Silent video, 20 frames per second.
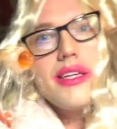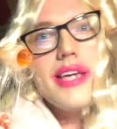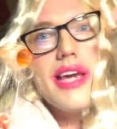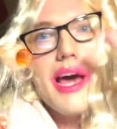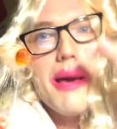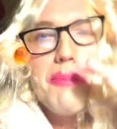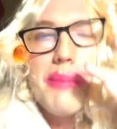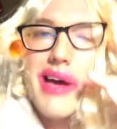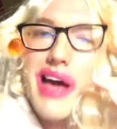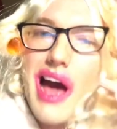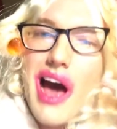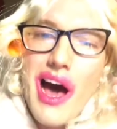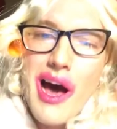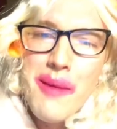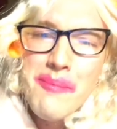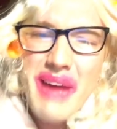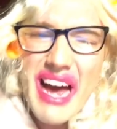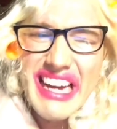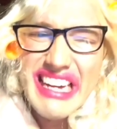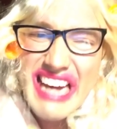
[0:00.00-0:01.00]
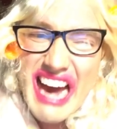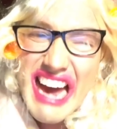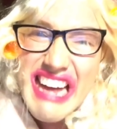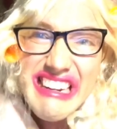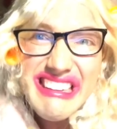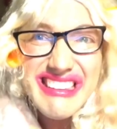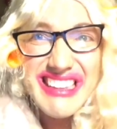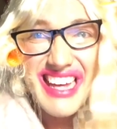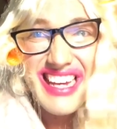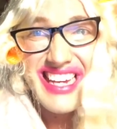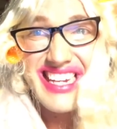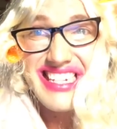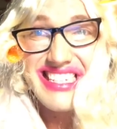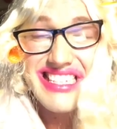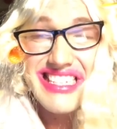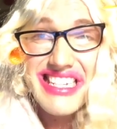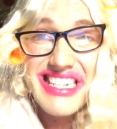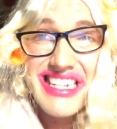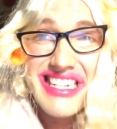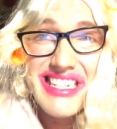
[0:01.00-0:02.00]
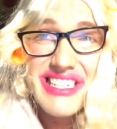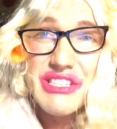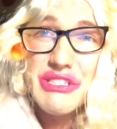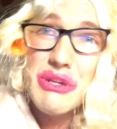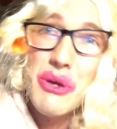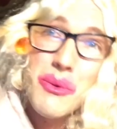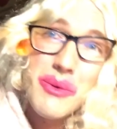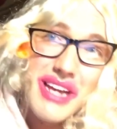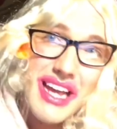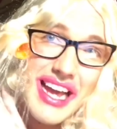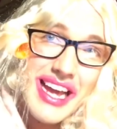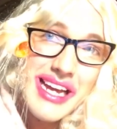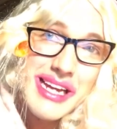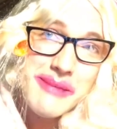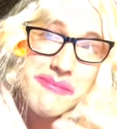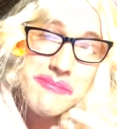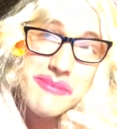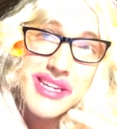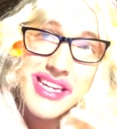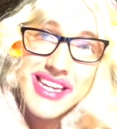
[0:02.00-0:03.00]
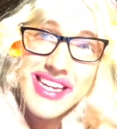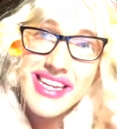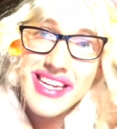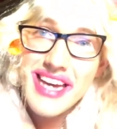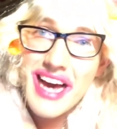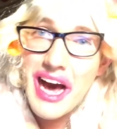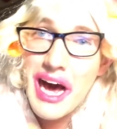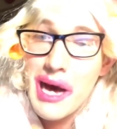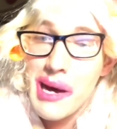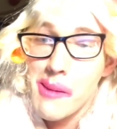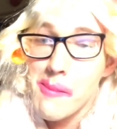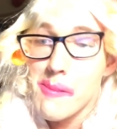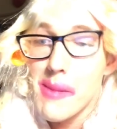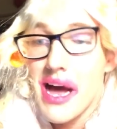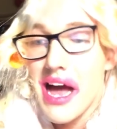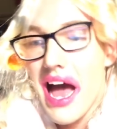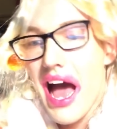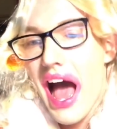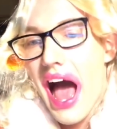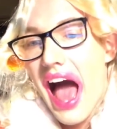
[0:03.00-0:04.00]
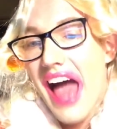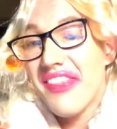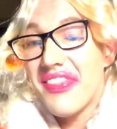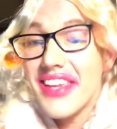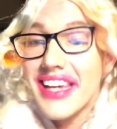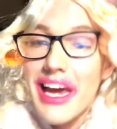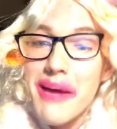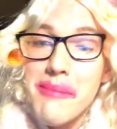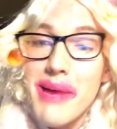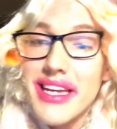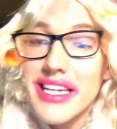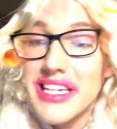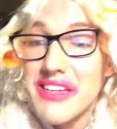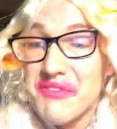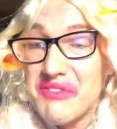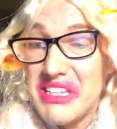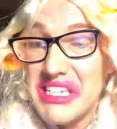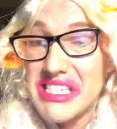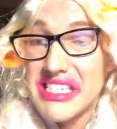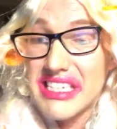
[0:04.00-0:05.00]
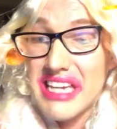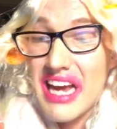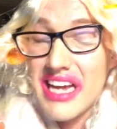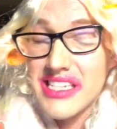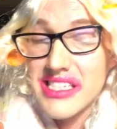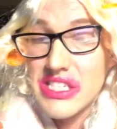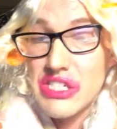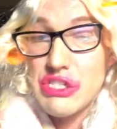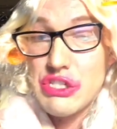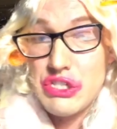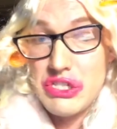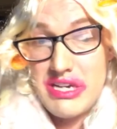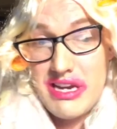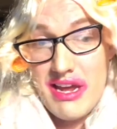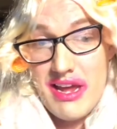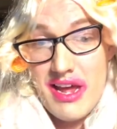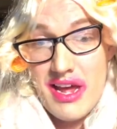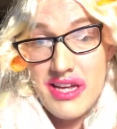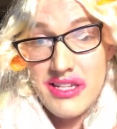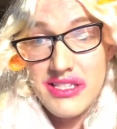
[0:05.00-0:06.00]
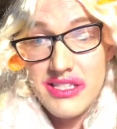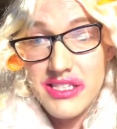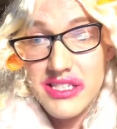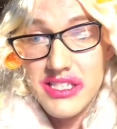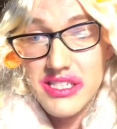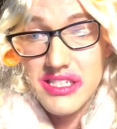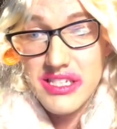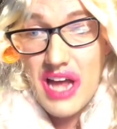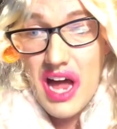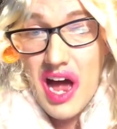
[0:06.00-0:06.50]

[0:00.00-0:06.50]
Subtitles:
Yeah, but I kind of liked it. Don't hate me. I think I might give these guys a chance.